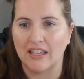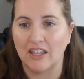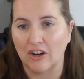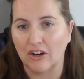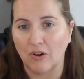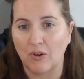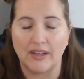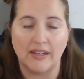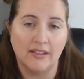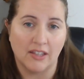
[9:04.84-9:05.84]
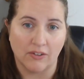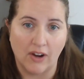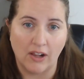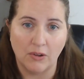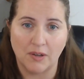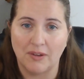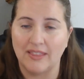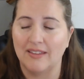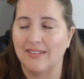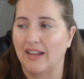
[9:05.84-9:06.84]
that you're growing, you're following
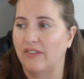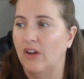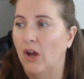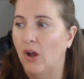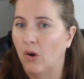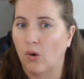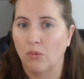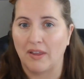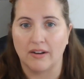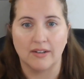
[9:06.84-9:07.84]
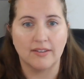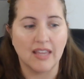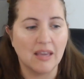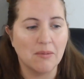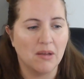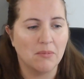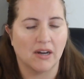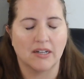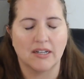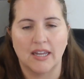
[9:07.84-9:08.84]
with and stuff, or whether it's email
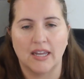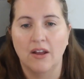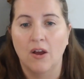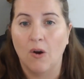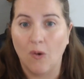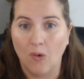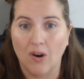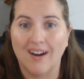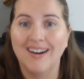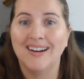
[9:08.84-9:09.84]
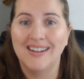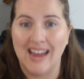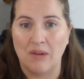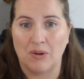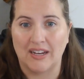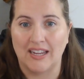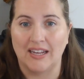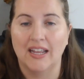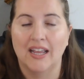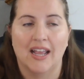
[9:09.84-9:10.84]
marketing or
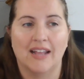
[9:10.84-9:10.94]
networking,